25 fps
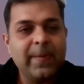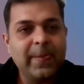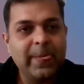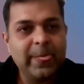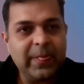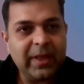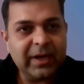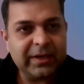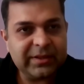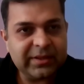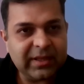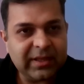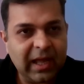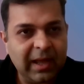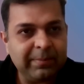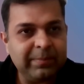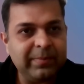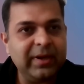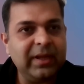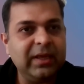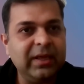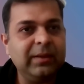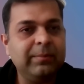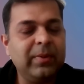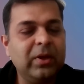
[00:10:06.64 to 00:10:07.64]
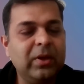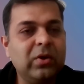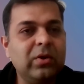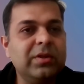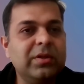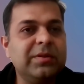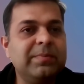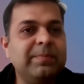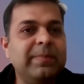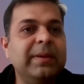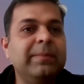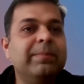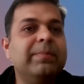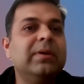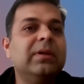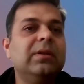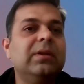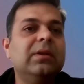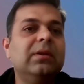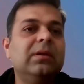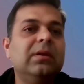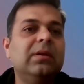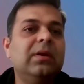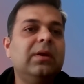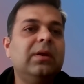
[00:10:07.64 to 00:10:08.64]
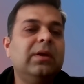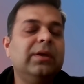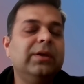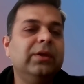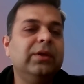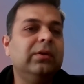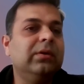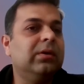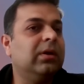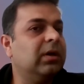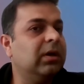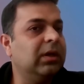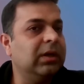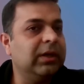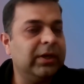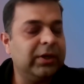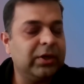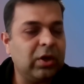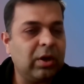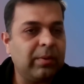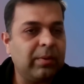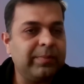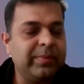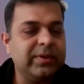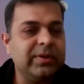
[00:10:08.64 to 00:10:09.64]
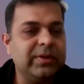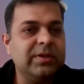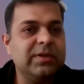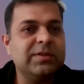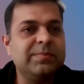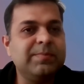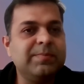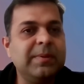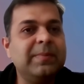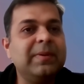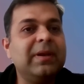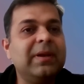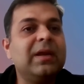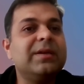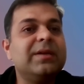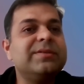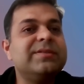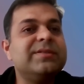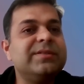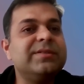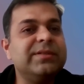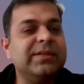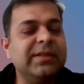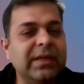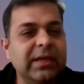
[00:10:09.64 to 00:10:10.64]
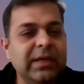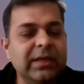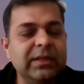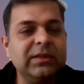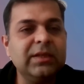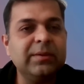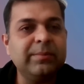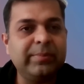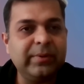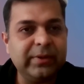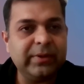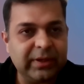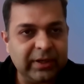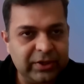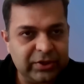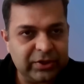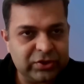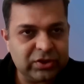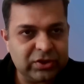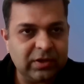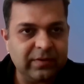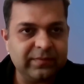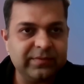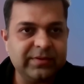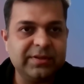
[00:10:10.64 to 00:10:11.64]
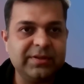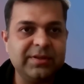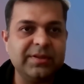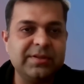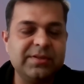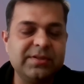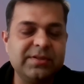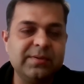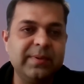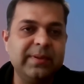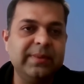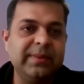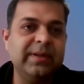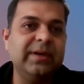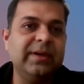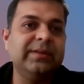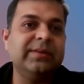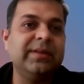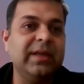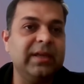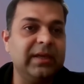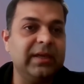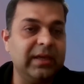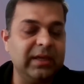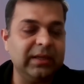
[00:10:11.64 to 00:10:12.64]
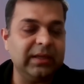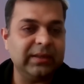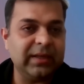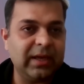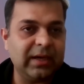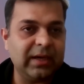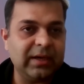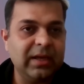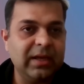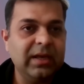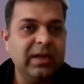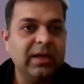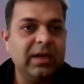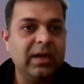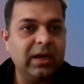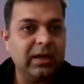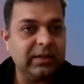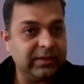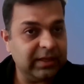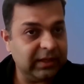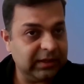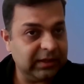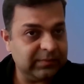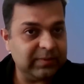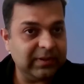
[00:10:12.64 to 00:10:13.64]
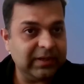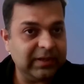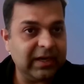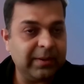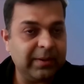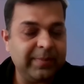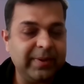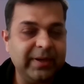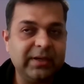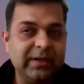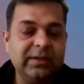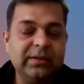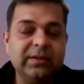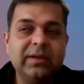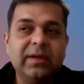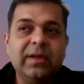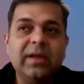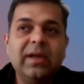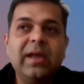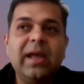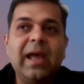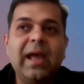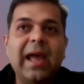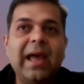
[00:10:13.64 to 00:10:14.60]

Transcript: that's happening because people, you know, early adopters, people are seeing the potential of the system and they're thinking that things will get better.